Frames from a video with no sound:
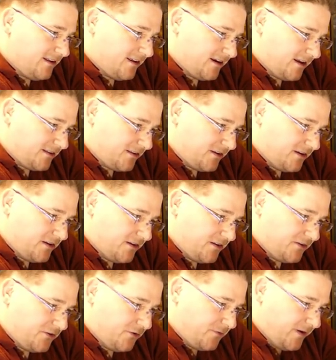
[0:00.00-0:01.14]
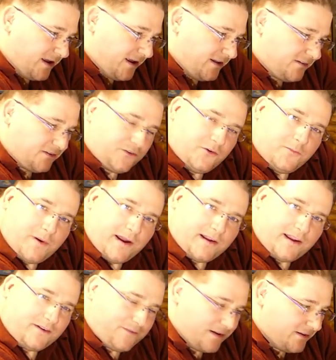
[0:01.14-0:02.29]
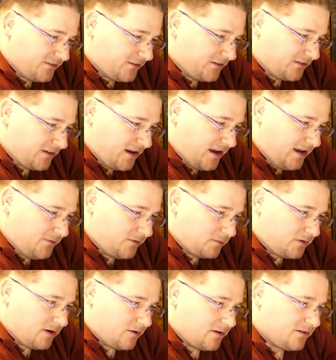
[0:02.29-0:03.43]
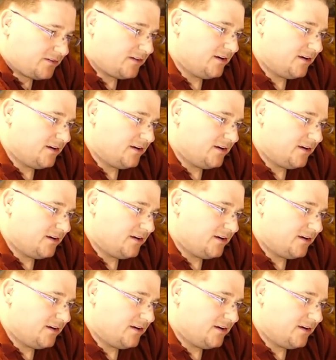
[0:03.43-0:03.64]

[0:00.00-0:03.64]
You got the, the two fans, the two pancake fans on the side with the blower.